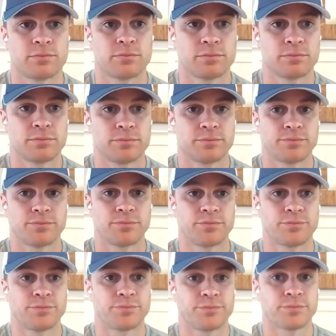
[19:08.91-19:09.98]

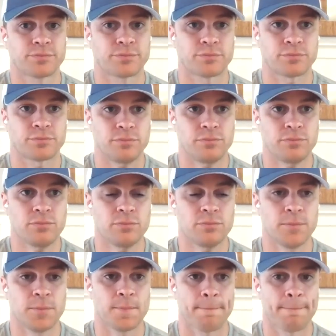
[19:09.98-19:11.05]

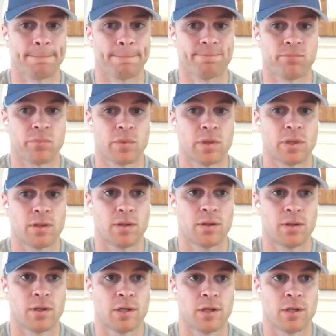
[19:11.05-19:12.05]
[no speech]